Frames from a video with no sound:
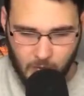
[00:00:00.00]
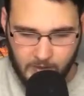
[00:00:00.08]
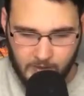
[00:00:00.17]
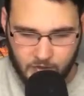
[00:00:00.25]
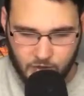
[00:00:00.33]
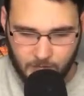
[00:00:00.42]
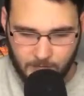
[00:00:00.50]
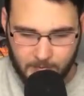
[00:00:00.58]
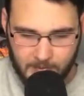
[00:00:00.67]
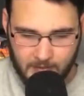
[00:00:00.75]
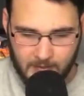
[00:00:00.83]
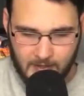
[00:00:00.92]
we're going to
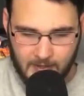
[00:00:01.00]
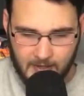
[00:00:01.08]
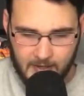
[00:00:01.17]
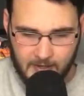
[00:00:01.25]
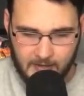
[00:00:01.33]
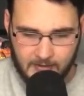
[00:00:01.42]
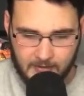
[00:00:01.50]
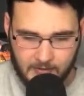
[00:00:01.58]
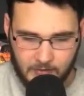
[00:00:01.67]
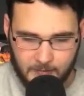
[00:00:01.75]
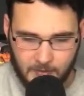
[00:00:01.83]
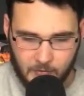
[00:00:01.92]
jump in and
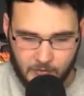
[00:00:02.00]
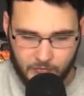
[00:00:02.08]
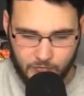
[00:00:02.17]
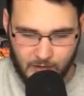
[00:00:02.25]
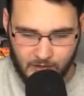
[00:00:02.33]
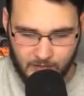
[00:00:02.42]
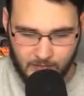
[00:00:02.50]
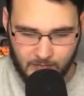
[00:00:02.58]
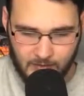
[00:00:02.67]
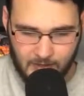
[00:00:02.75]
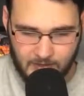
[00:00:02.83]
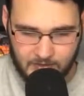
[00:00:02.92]
I'm going to pick one at
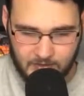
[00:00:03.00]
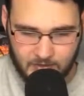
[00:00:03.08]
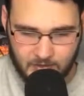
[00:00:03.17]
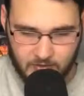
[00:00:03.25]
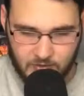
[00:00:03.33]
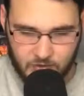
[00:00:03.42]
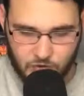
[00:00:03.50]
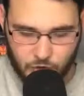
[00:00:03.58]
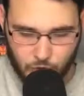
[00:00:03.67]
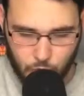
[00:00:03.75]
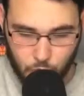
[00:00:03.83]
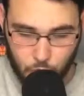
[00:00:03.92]
random. Let's
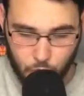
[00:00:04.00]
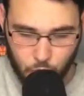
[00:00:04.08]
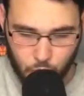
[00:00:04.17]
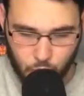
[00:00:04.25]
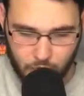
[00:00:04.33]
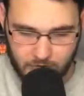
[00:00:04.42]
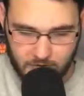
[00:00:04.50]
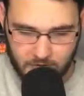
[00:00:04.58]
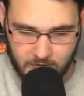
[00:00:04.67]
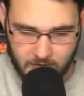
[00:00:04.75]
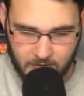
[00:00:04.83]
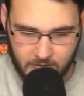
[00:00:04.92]

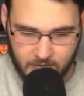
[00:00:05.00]
choose.